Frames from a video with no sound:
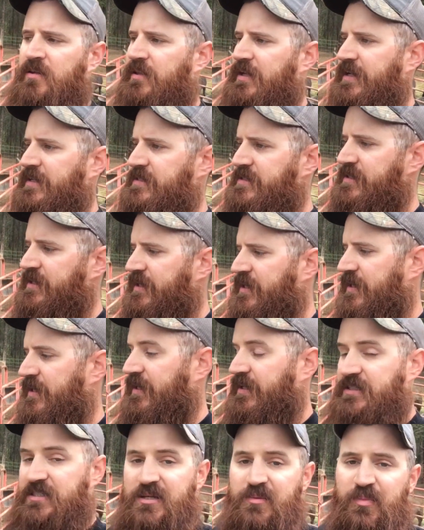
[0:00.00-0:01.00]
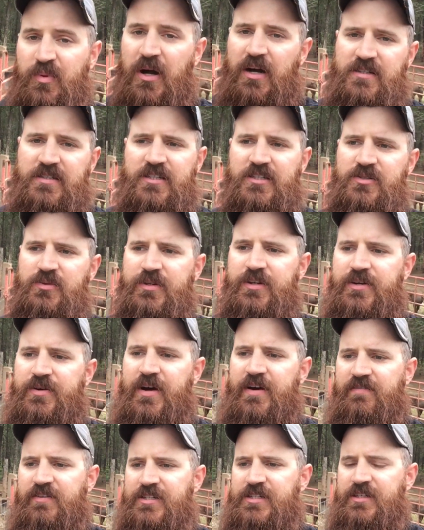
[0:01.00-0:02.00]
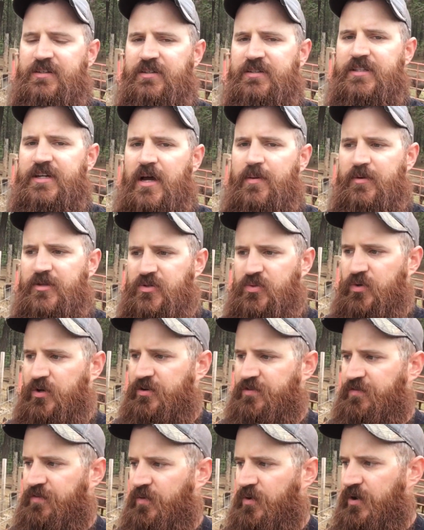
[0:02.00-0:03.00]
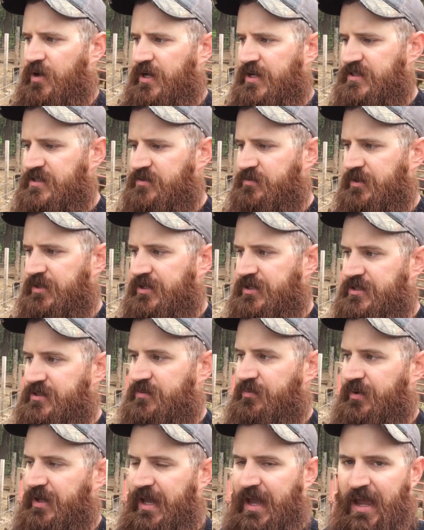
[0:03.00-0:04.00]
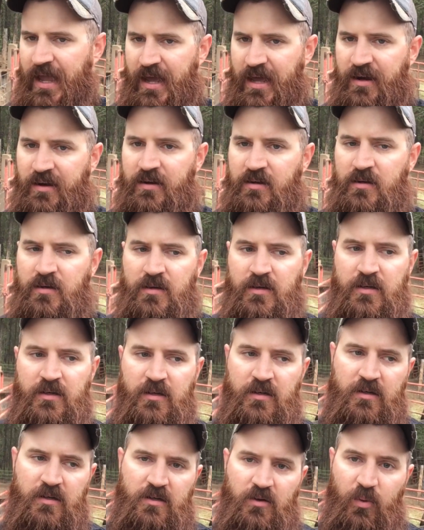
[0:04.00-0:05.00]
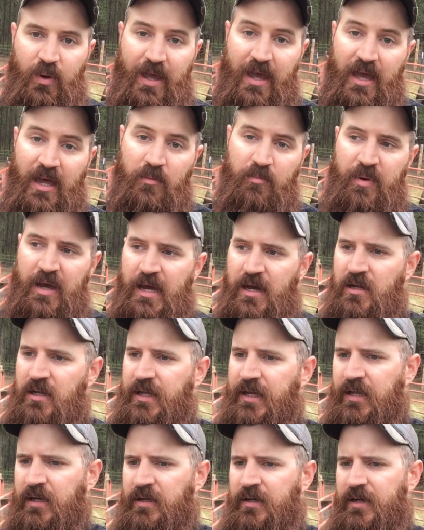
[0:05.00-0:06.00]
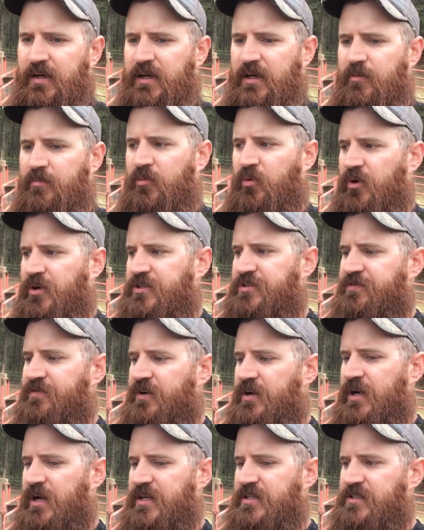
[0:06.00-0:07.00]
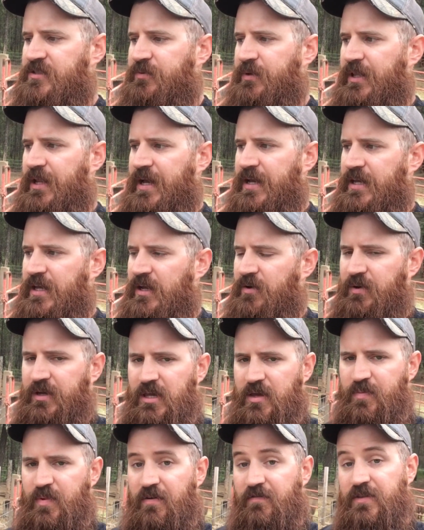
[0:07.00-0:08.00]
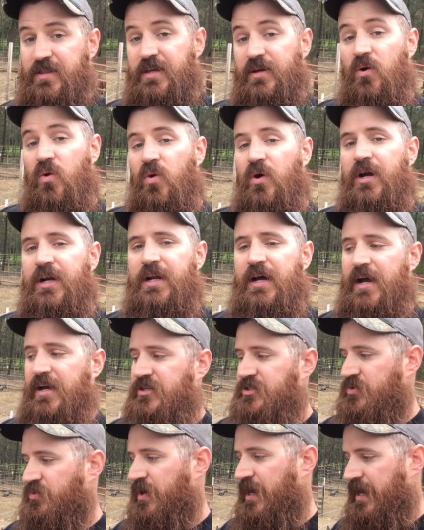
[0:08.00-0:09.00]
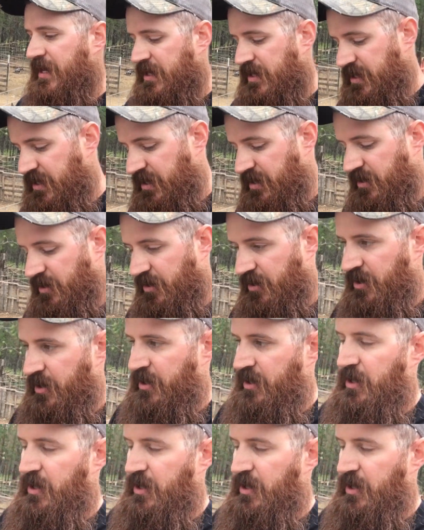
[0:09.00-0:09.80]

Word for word: That's the process we do every single time. It's worked for us. We hand bale it. Works for us. We like it. We keep everything organized right here.